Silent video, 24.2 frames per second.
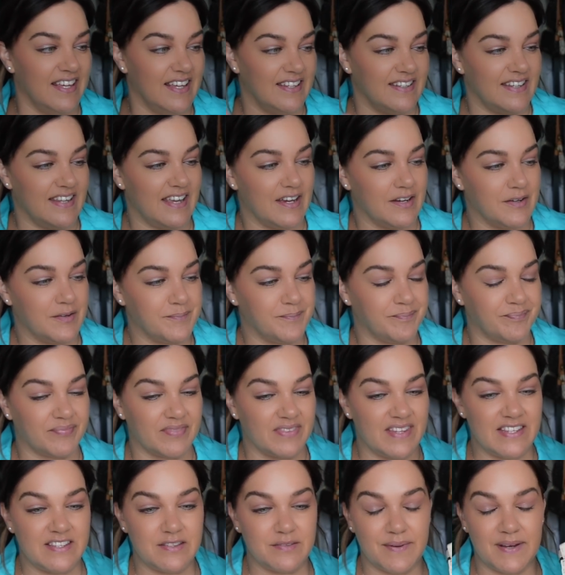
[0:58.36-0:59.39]
Now,
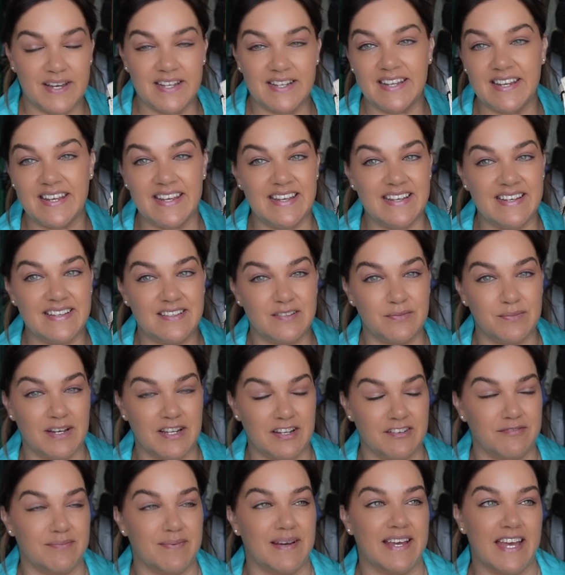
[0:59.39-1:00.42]
this one is
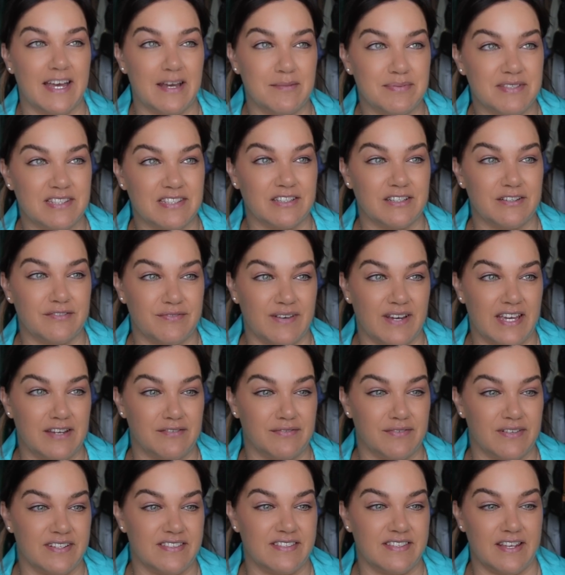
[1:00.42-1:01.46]
one of my absolute
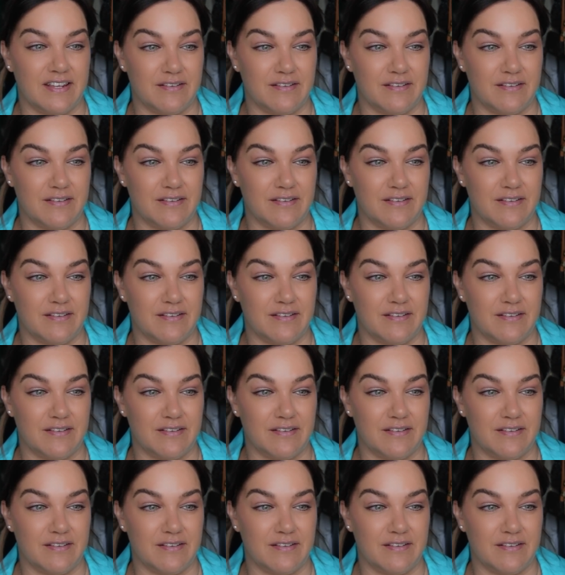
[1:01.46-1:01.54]
favourites.